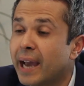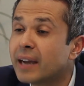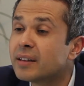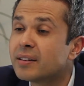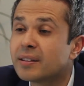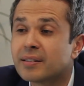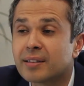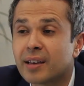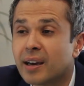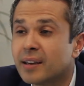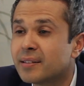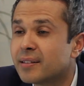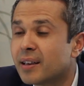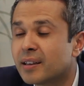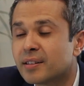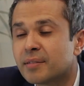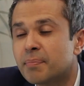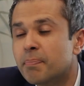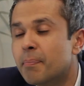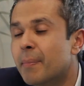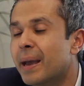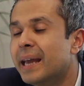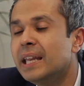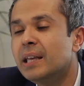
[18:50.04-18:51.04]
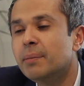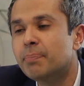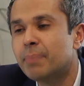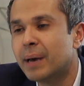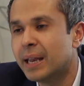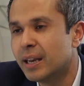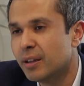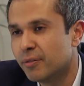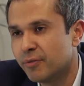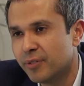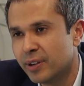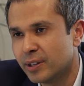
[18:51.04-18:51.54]
Exercise has many
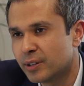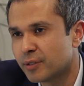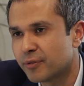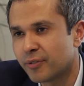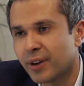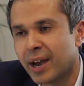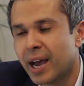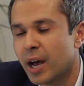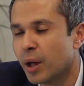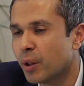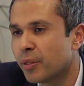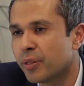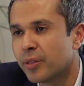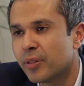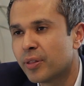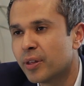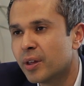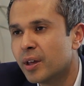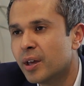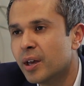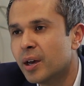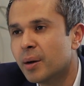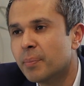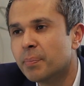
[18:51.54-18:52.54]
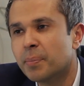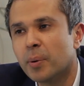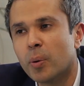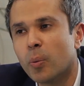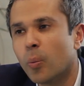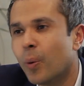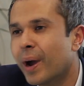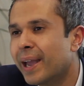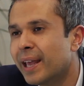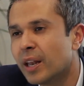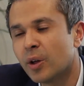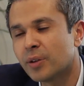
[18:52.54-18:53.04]
benefits for health, but
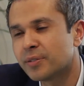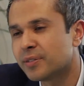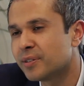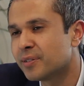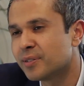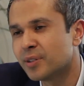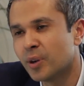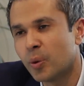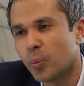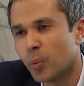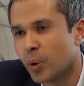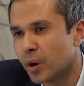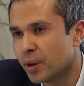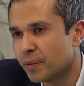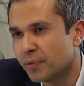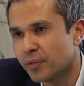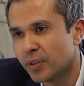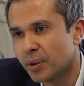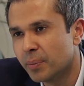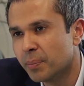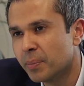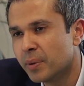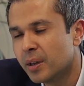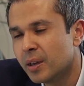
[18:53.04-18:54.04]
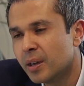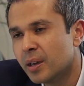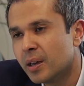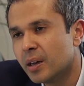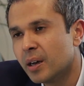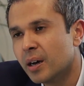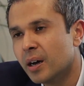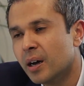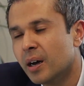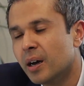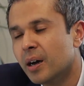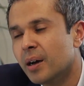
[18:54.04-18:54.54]
weight loss is not one of them.
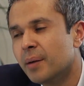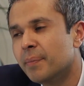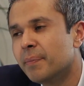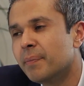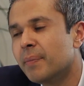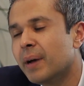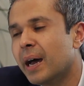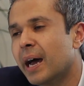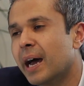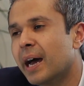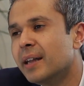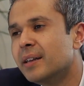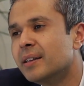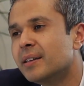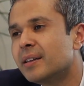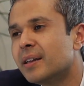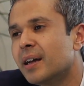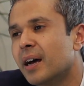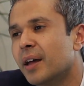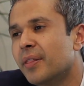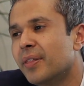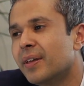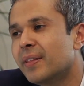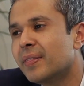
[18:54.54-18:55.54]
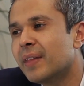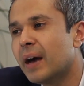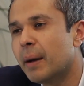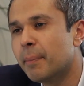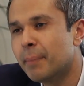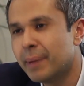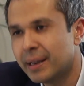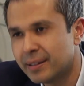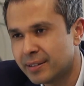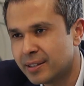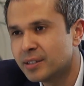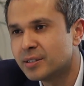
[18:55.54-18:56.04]
And I think that
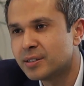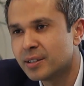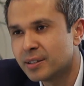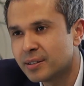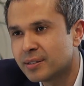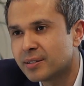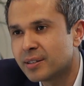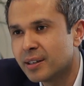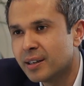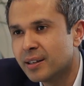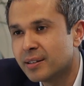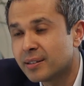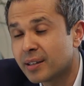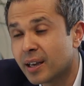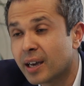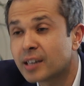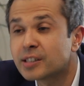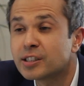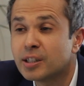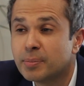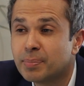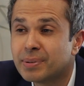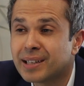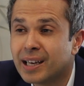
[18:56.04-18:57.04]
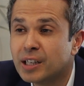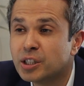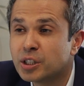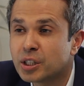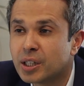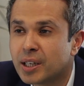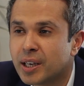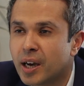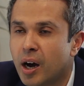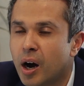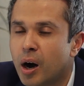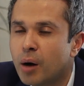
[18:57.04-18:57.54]
message is actually
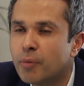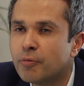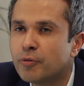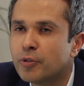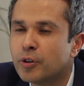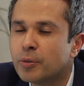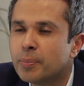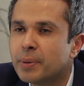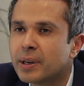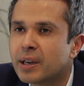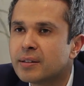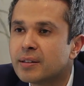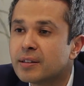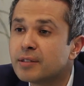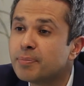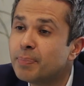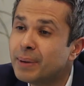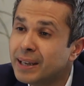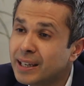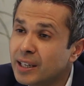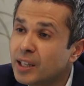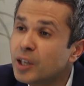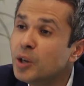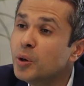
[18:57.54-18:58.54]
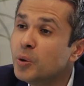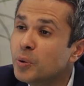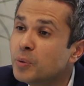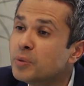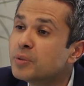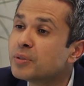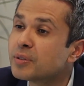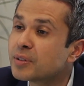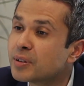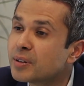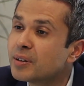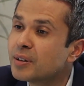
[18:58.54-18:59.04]
potentially harmful because it's been
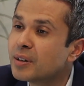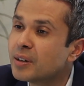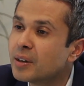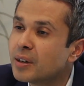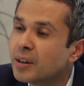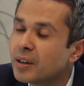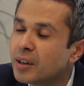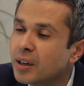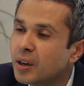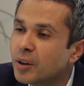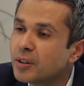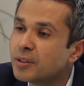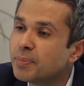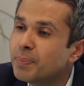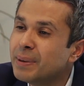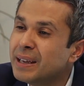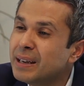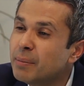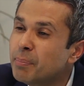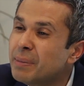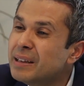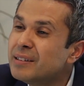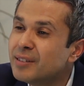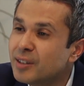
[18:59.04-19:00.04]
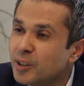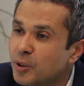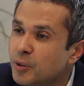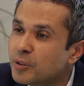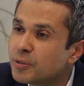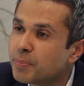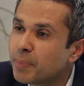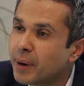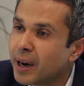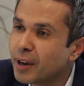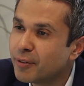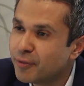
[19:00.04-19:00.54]
used, you know, it's been
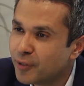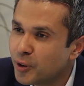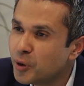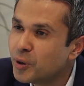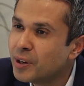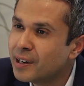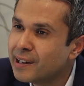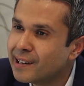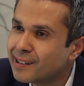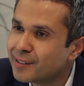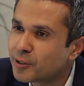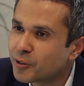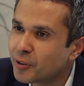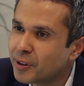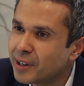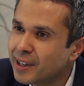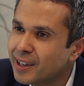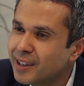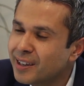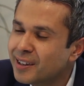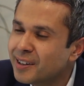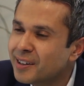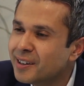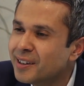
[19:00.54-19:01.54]
misused by food industry